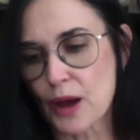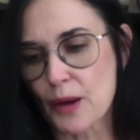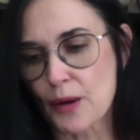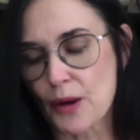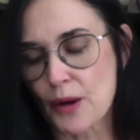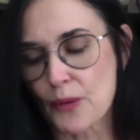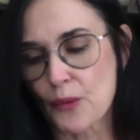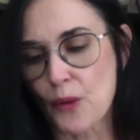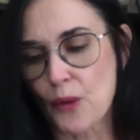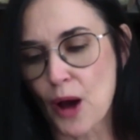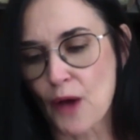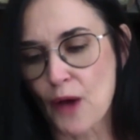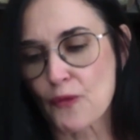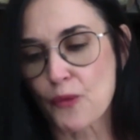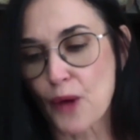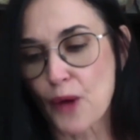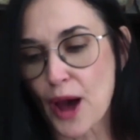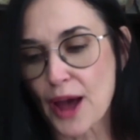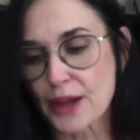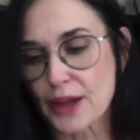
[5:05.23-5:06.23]
of
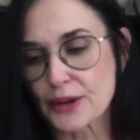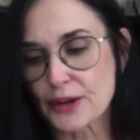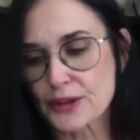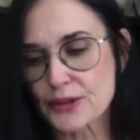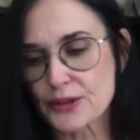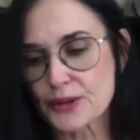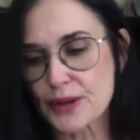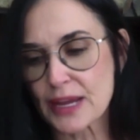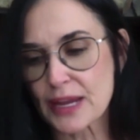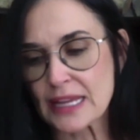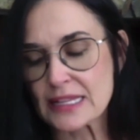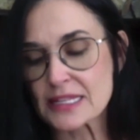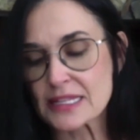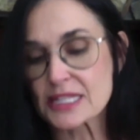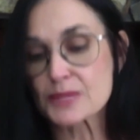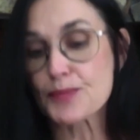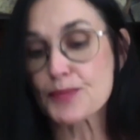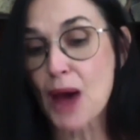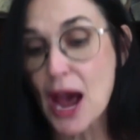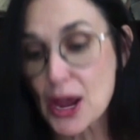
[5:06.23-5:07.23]
what
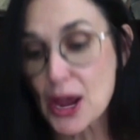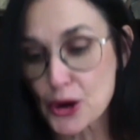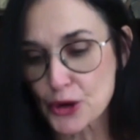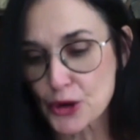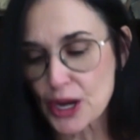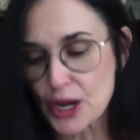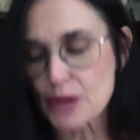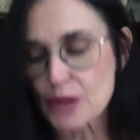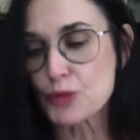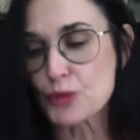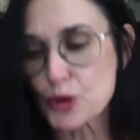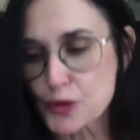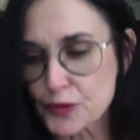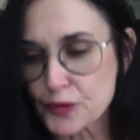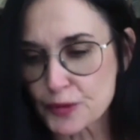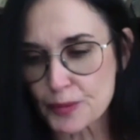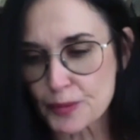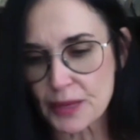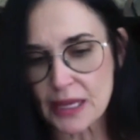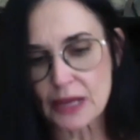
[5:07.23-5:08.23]
inspired and moved
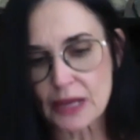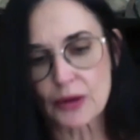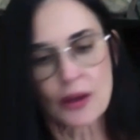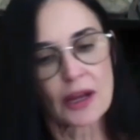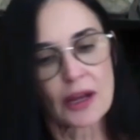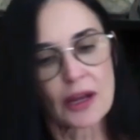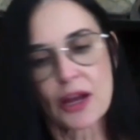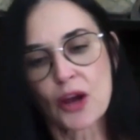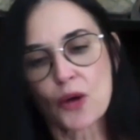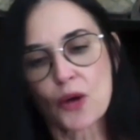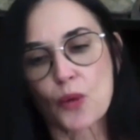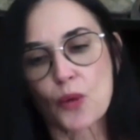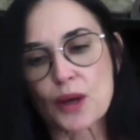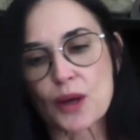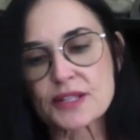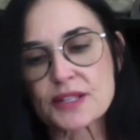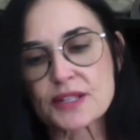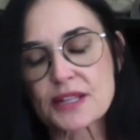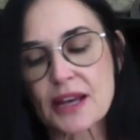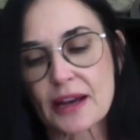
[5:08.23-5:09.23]
me
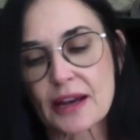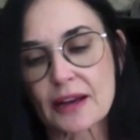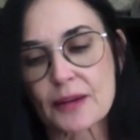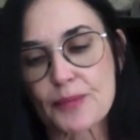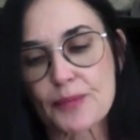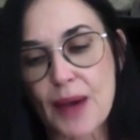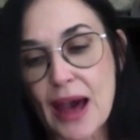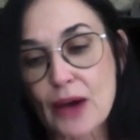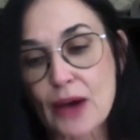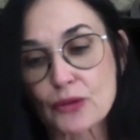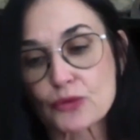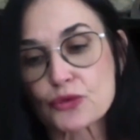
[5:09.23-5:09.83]
was about